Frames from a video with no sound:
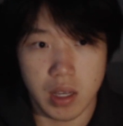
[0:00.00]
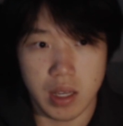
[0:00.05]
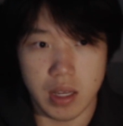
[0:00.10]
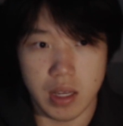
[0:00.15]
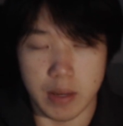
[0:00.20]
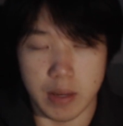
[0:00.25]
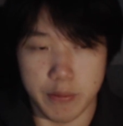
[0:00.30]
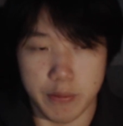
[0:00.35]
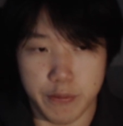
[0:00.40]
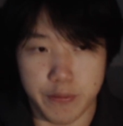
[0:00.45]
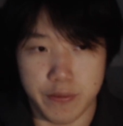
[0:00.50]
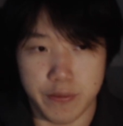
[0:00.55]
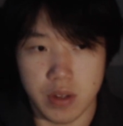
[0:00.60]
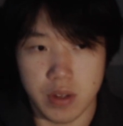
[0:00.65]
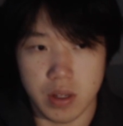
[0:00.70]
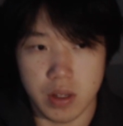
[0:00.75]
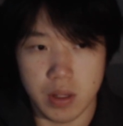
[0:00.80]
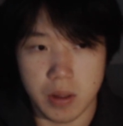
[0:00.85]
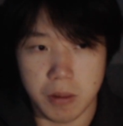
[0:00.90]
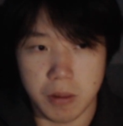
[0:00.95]
If
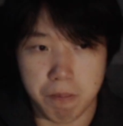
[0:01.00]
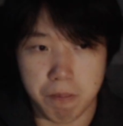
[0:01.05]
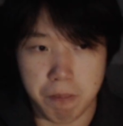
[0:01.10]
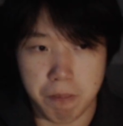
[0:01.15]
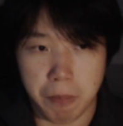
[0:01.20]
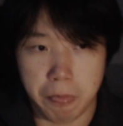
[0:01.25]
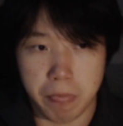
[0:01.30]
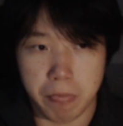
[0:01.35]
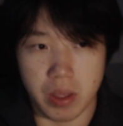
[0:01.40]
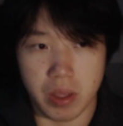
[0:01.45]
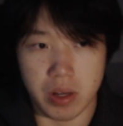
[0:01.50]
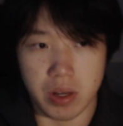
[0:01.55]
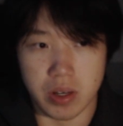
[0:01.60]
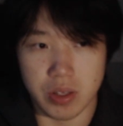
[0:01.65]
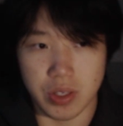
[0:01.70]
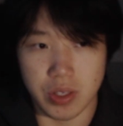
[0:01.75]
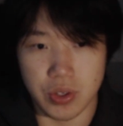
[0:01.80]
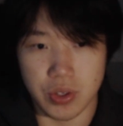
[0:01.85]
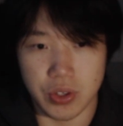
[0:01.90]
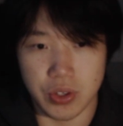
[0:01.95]
you know
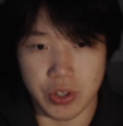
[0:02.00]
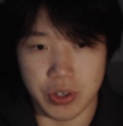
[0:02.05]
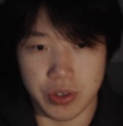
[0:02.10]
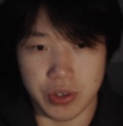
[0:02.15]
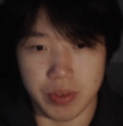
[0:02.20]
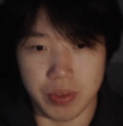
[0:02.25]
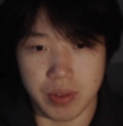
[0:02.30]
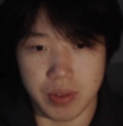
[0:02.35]
you're